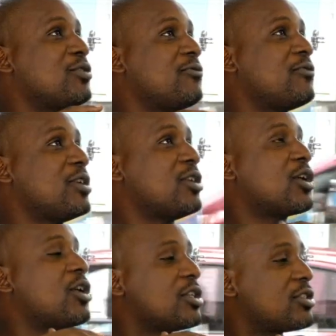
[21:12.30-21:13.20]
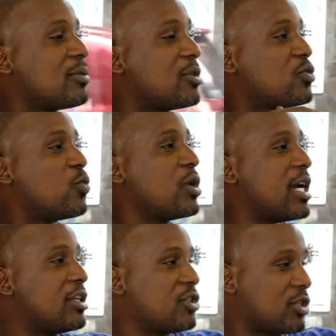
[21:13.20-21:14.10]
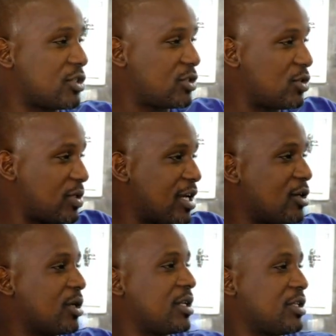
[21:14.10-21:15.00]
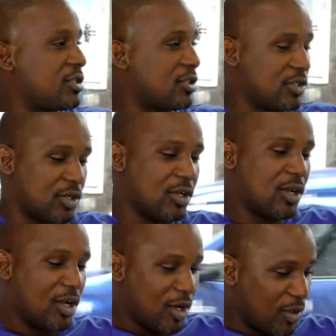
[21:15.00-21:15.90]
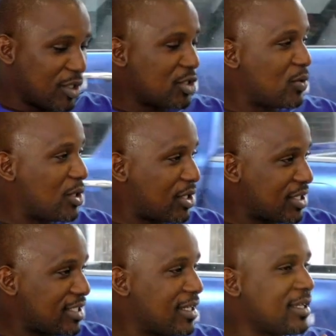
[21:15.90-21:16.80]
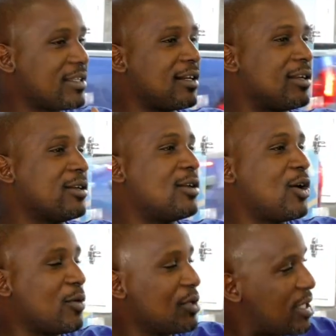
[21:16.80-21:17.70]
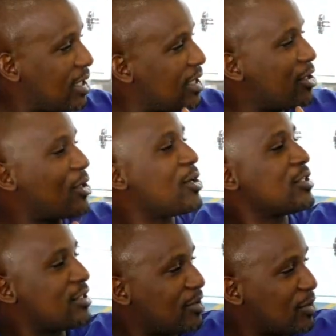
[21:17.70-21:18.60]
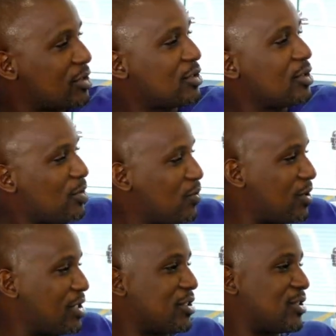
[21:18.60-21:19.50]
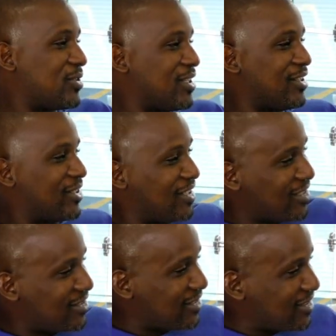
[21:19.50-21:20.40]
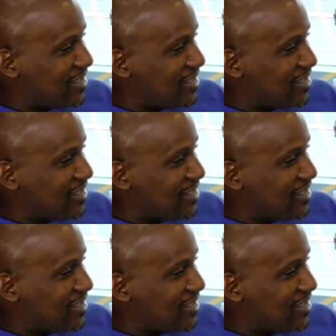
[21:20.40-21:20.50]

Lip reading: you feel your customers would adjust to that location? So how did your workers take it, and how you thought that your customers would adjust to that location?